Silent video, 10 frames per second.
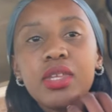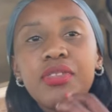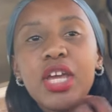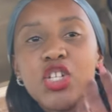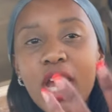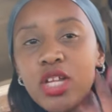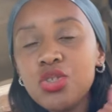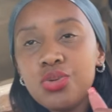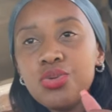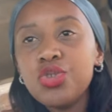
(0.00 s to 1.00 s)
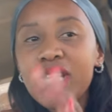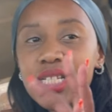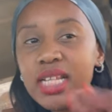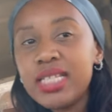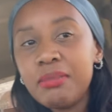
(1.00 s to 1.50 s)
they're trying to
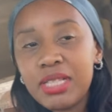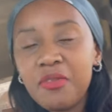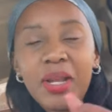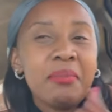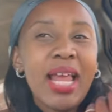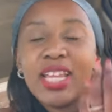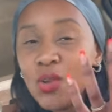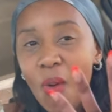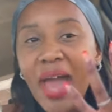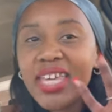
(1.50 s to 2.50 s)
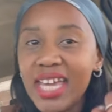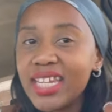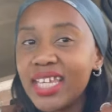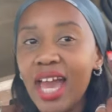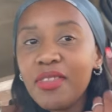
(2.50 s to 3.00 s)
translate some stuff, but I'm like, no, I can
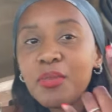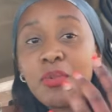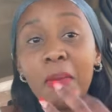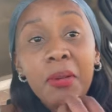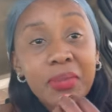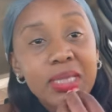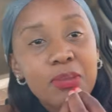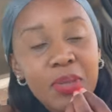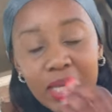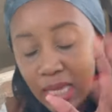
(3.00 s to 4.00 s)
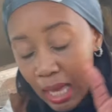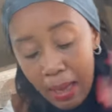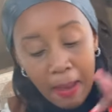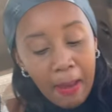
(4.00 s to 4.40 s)
hear, the problem is speaking.